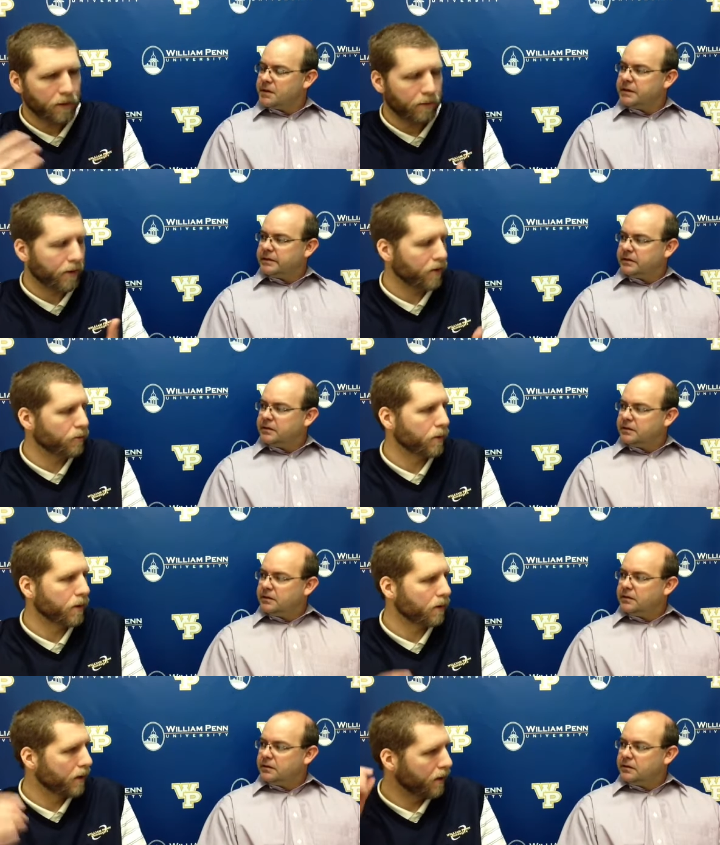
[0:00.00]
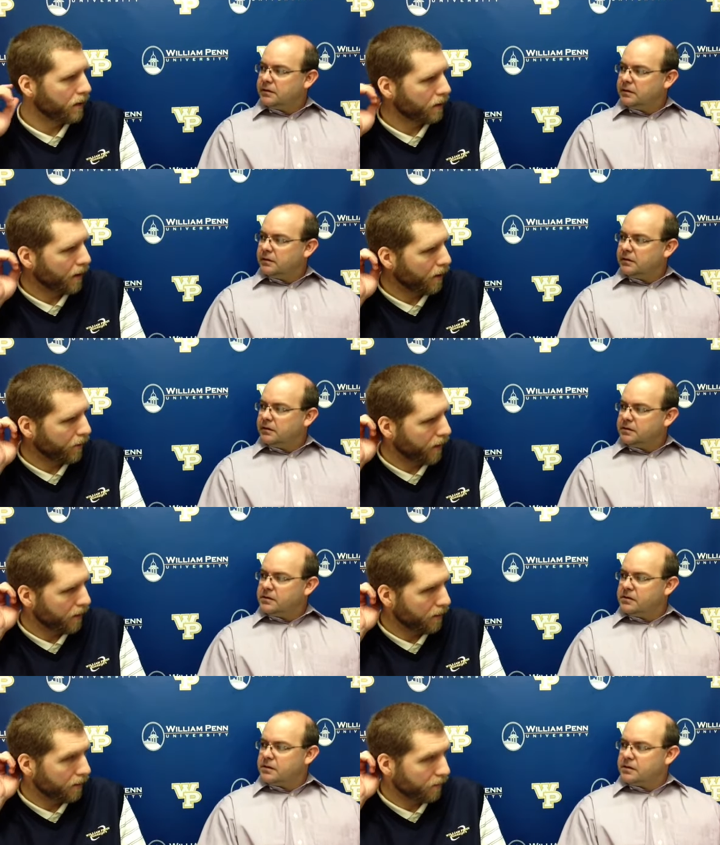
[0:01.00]
Speaker 1: give that spiel again and how
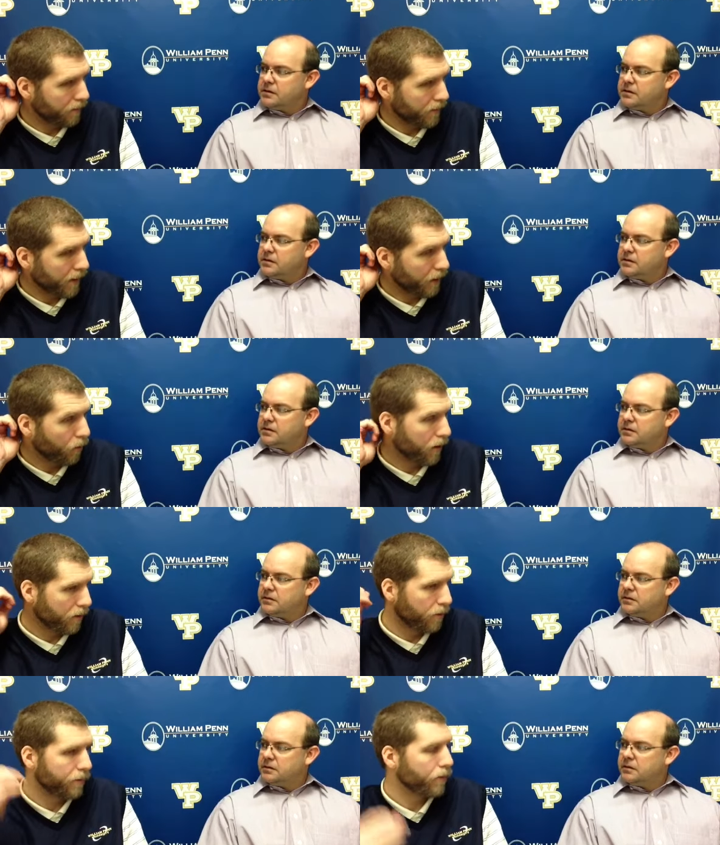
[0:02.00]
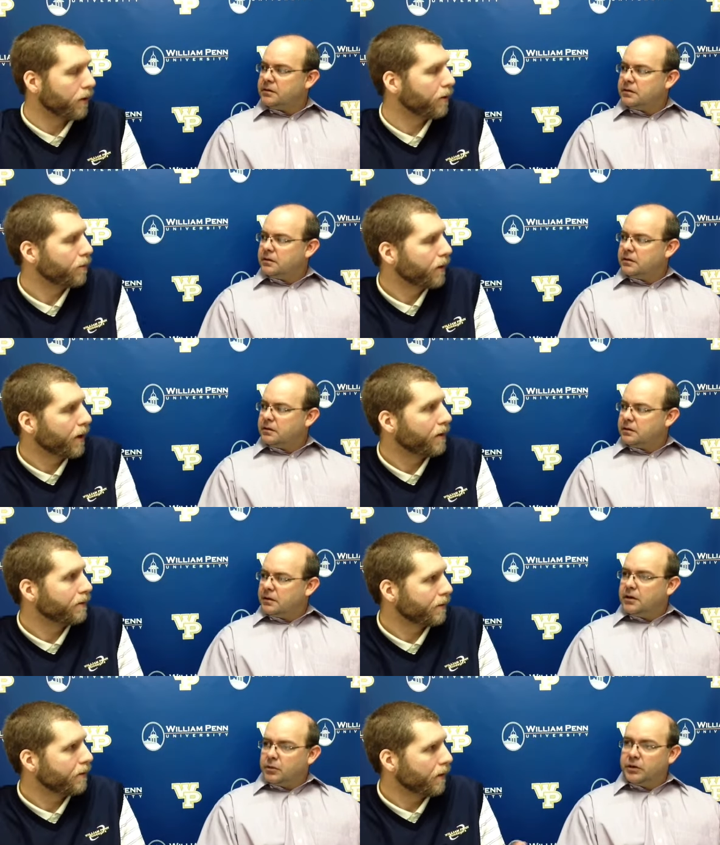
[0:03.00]
that, you know, a lot of credit goes to a couple
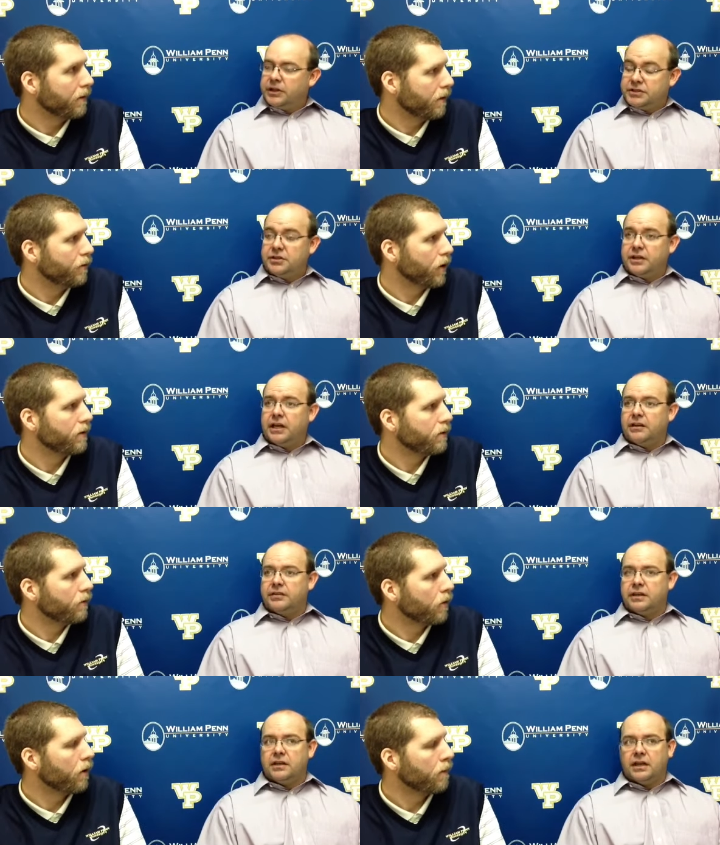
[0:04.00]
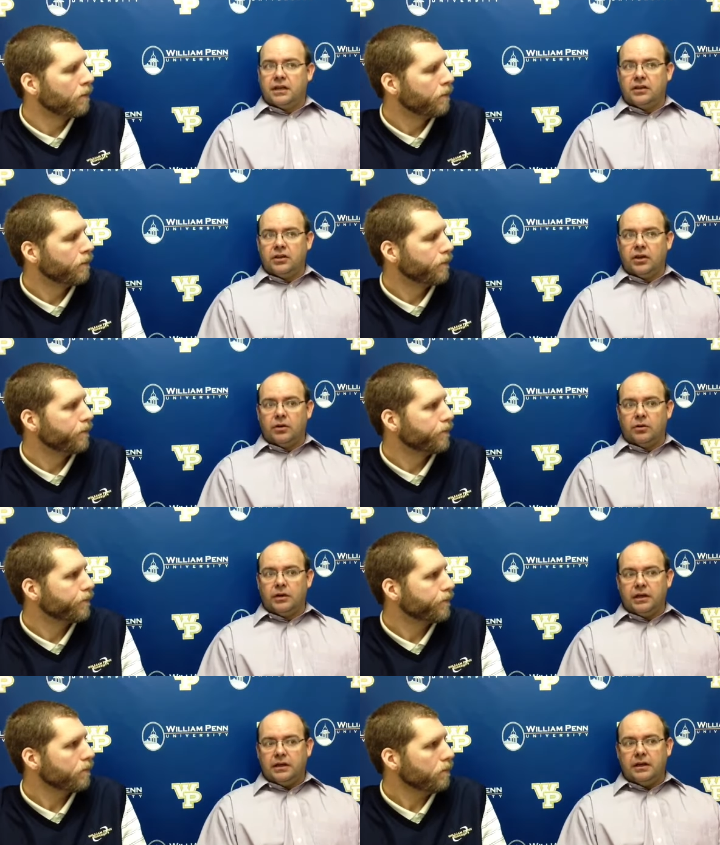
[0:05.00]
guys. and Well, it sure does. And, and, you know,
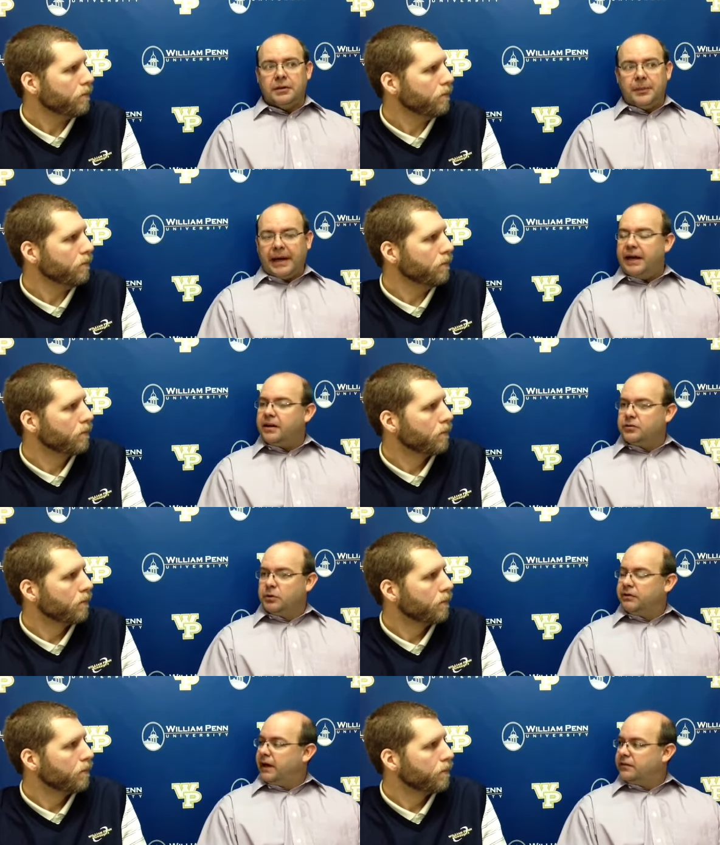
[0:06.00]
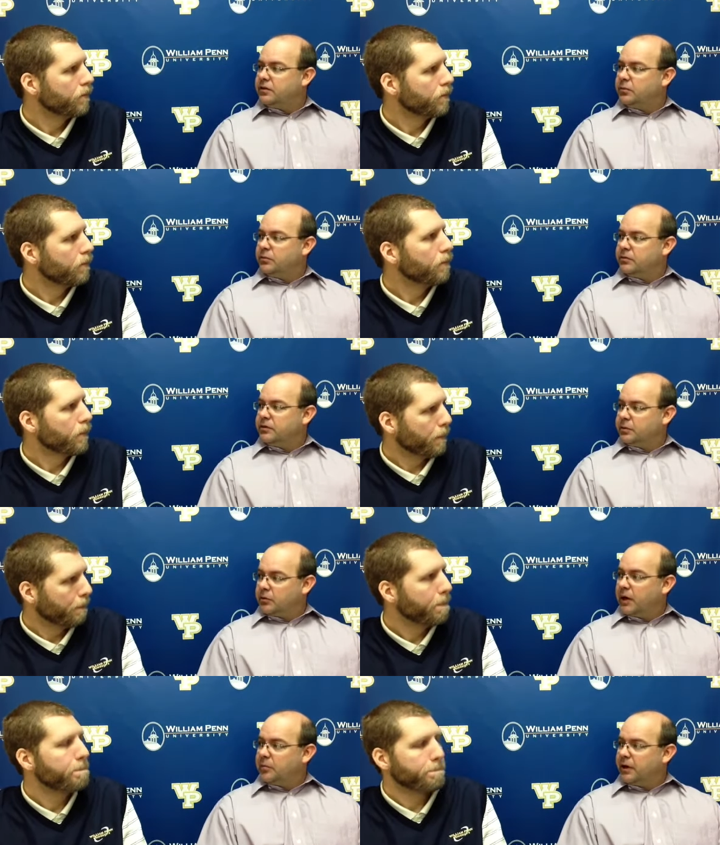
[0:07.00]
Speaker 2: in the past, we've had some, some
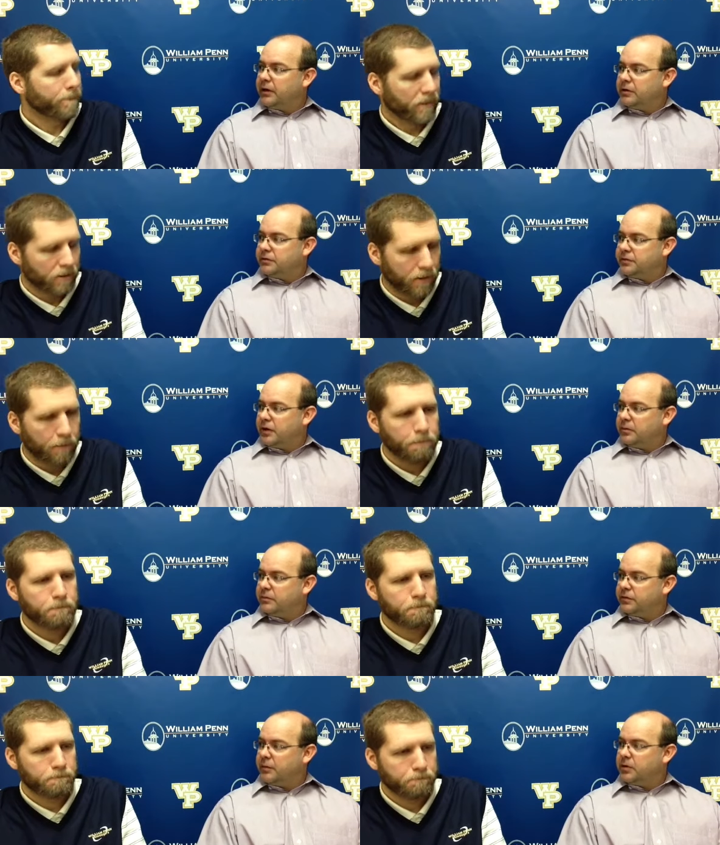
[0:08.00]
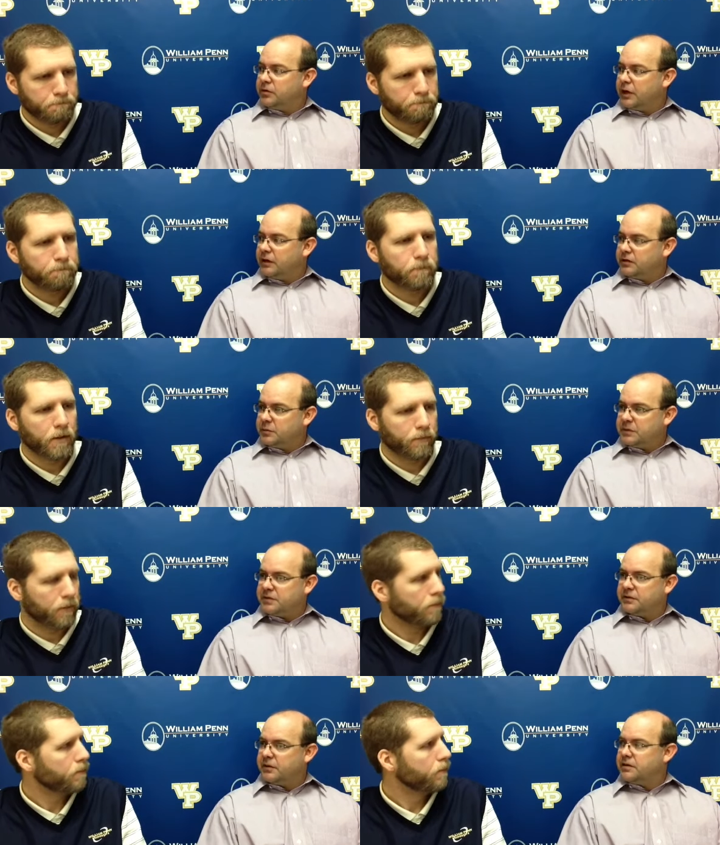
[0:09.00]
great players from, yeah. from Utah, Definitely.
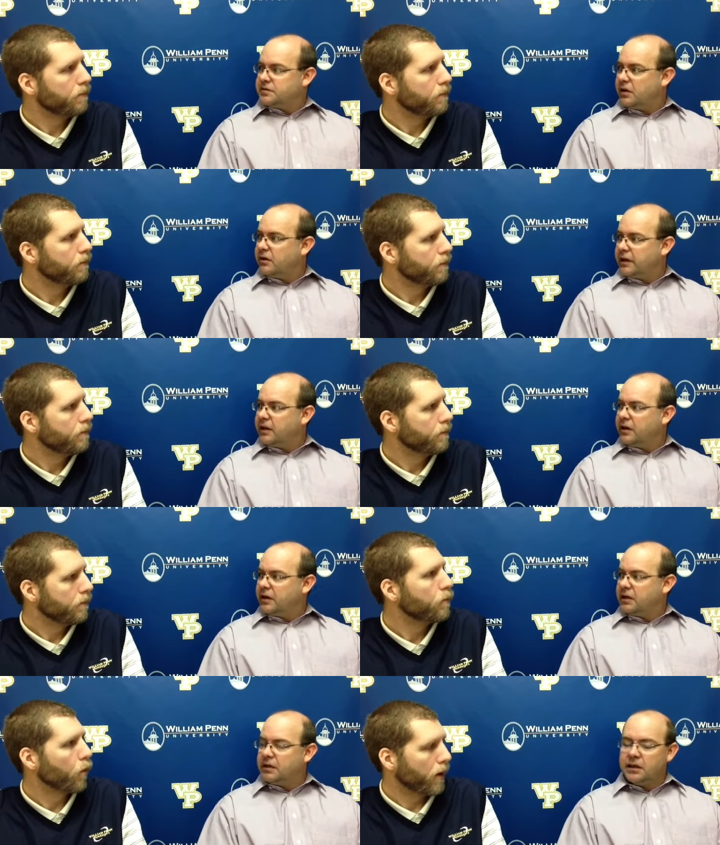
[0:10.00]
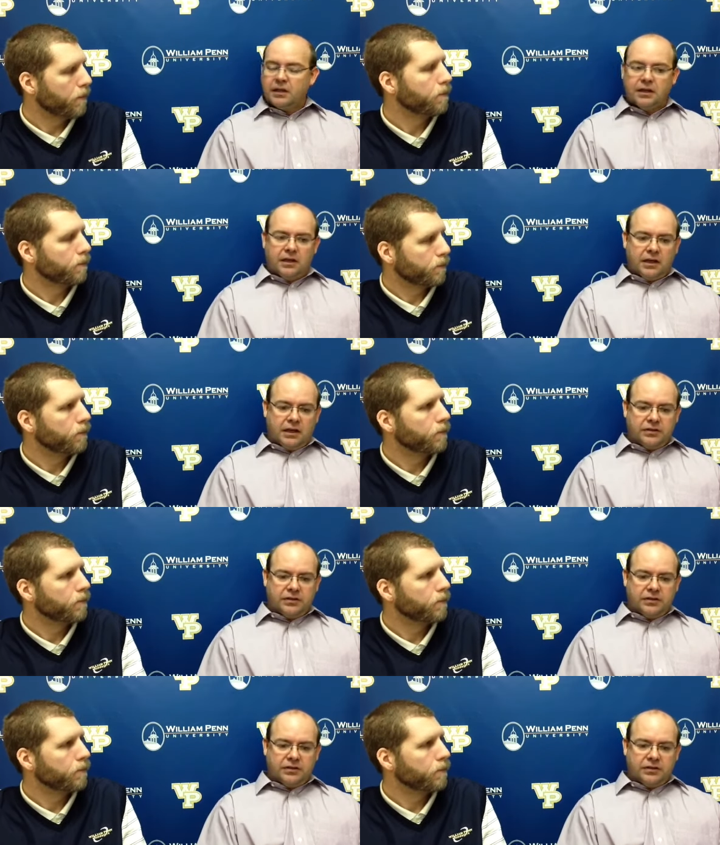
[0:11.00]
specifically the Salt Lake area. Right. Uh,